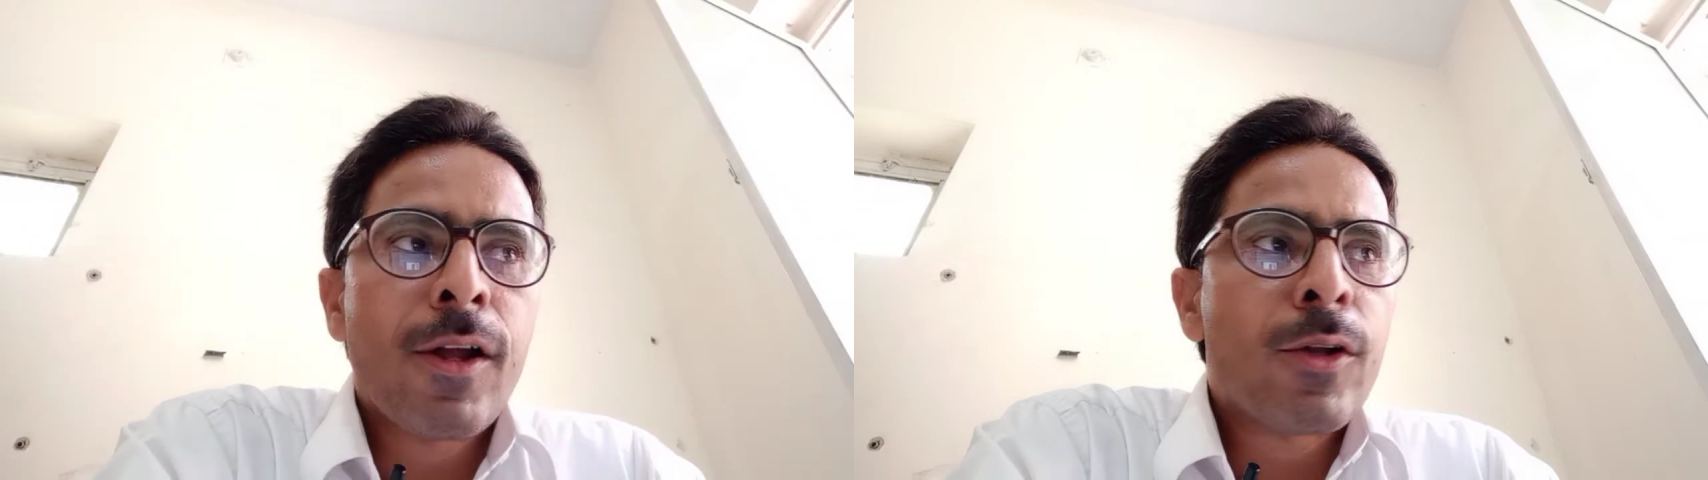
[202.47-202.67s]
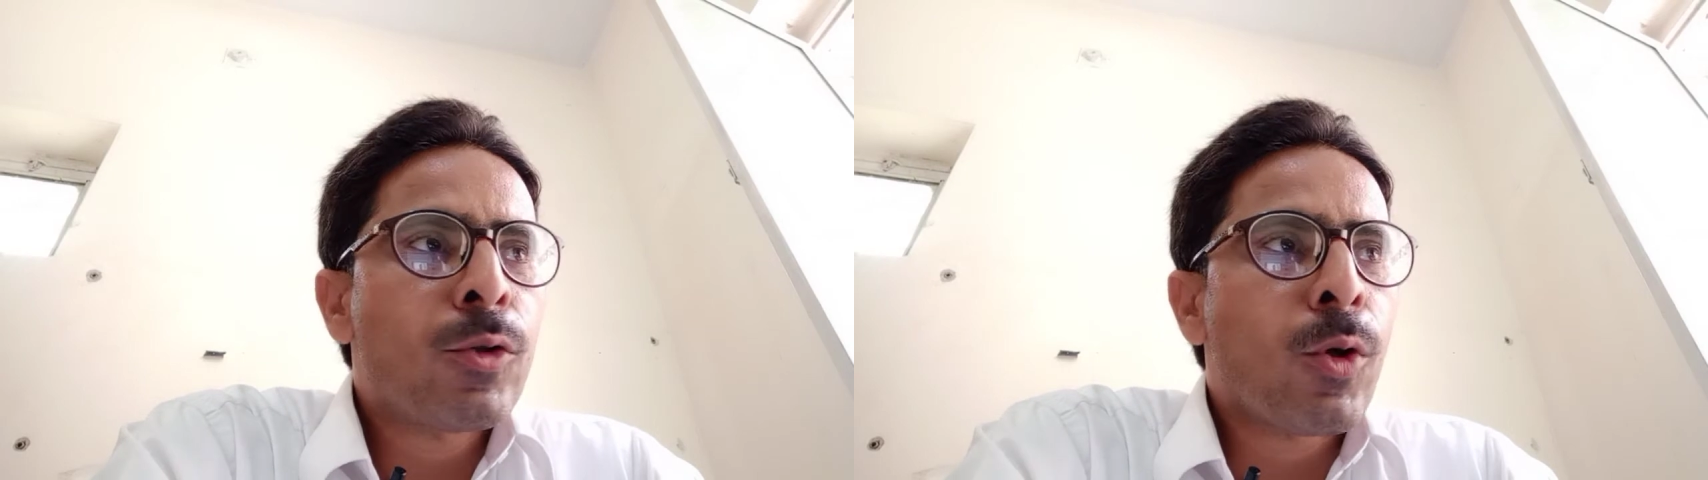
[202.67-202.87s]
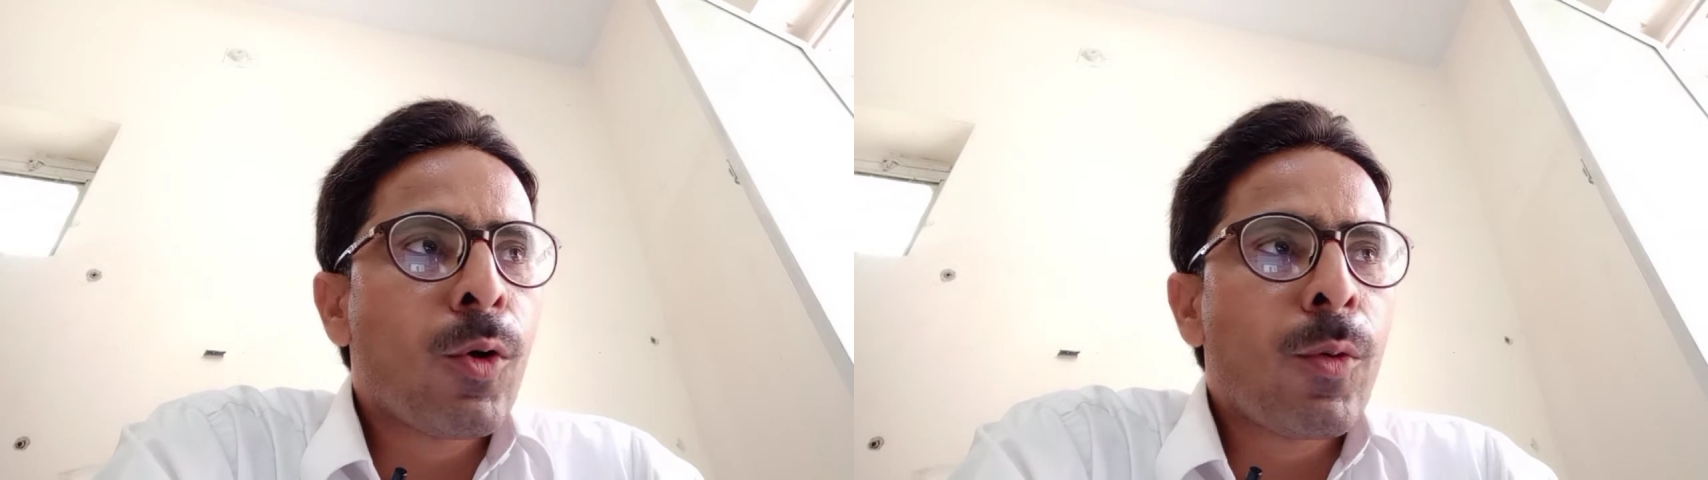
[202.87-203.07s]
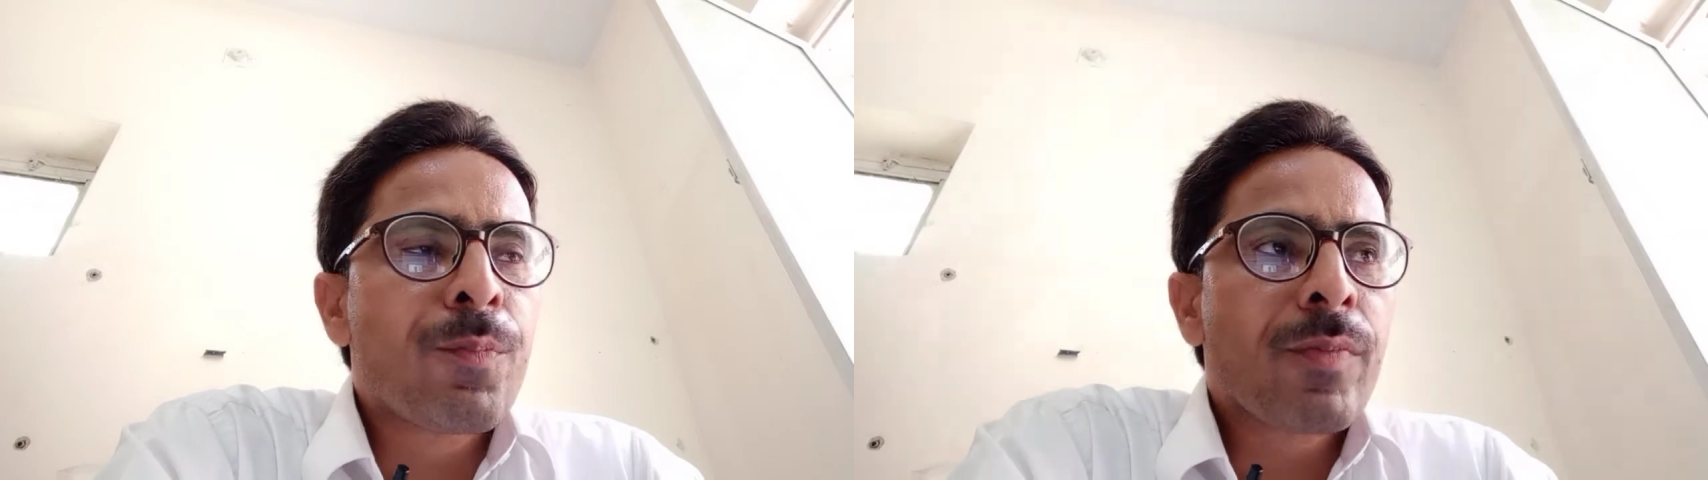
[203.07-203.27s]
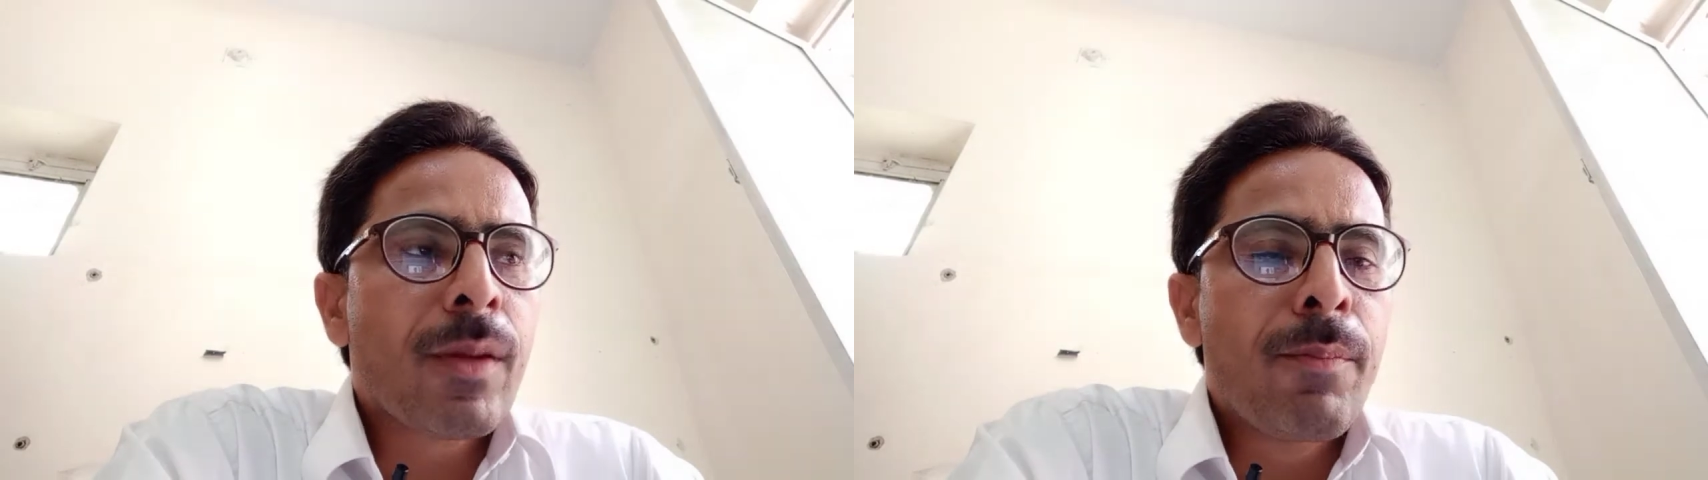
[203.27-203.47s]
though
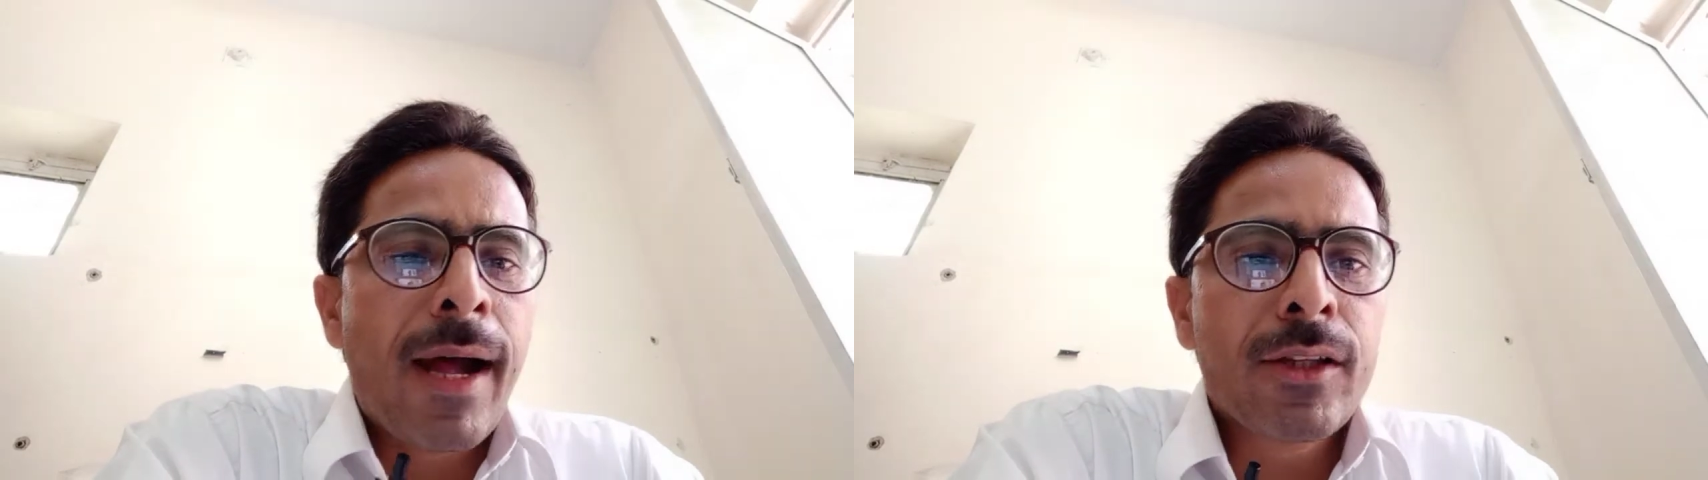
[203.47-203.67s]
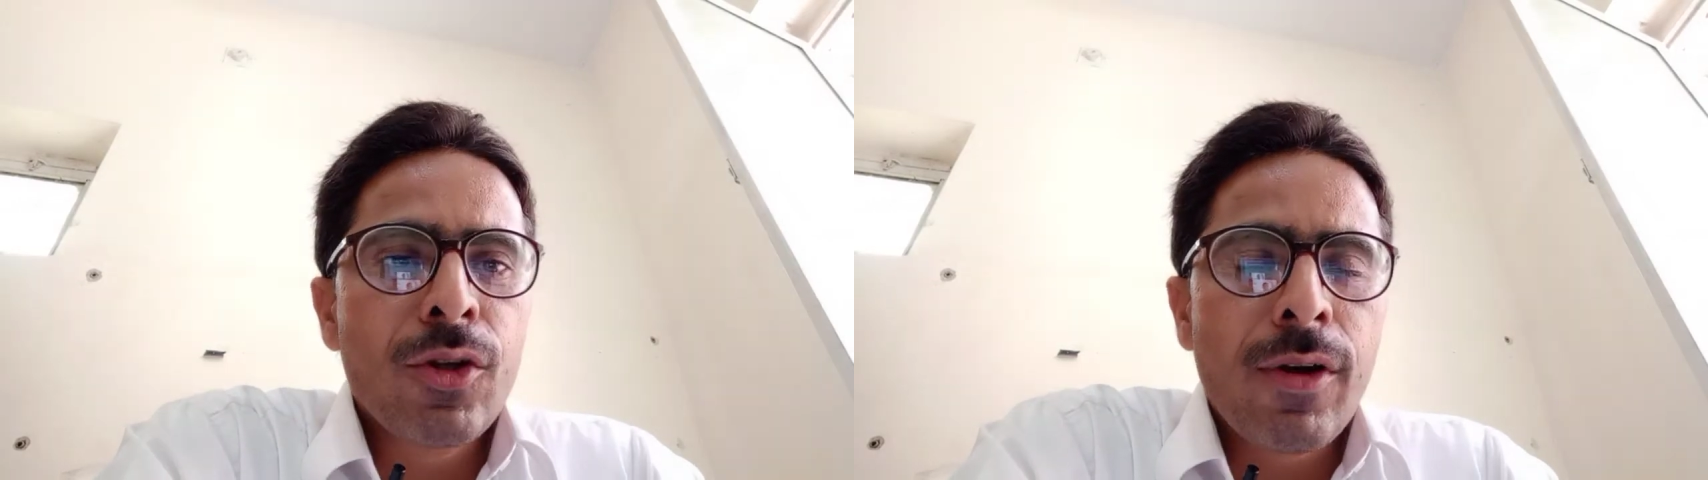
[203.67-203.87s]
Matthew